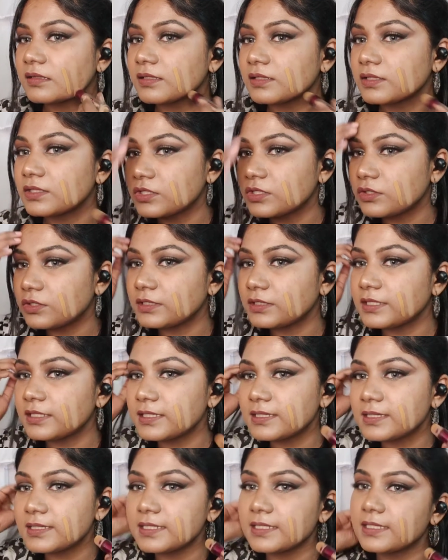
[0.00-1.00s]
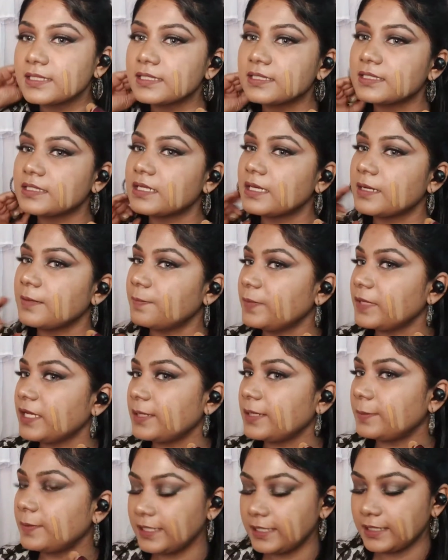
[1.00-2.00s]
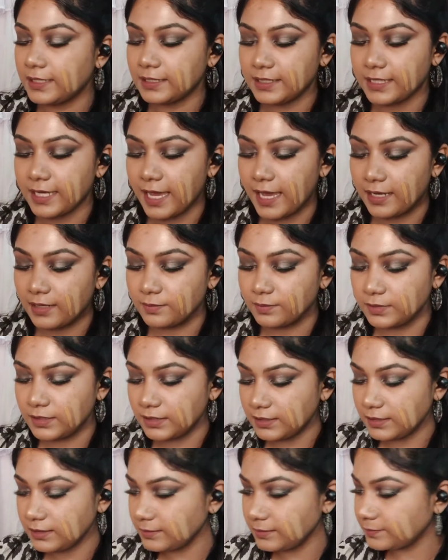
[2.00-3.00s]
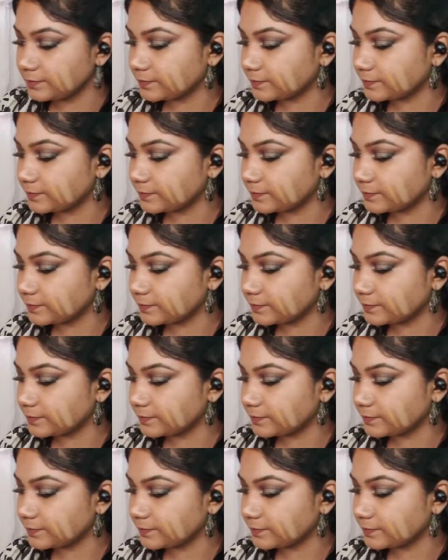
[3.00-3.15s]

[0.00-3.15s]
So this is Maybelline Caramel.